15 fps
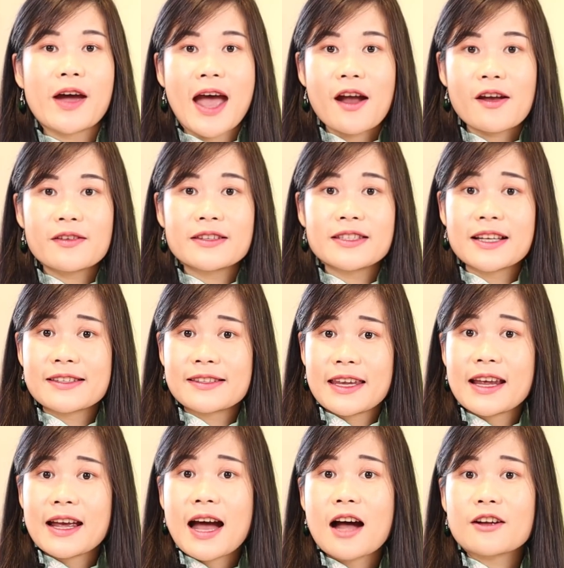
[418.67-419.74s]
actually just
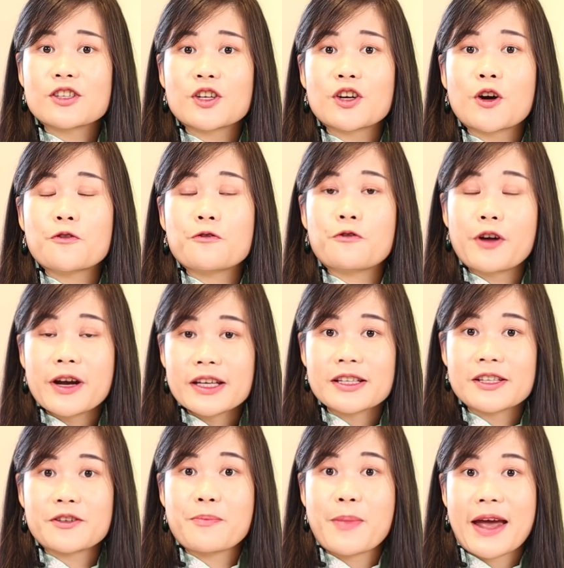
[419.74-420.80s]
encounter a
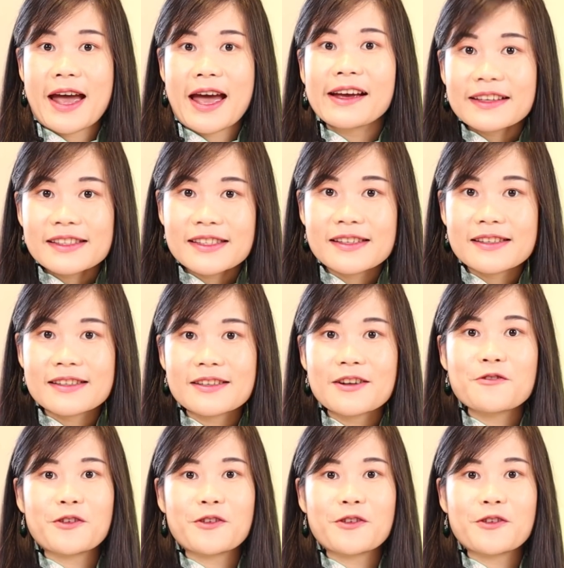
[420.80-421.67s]
friend by accident.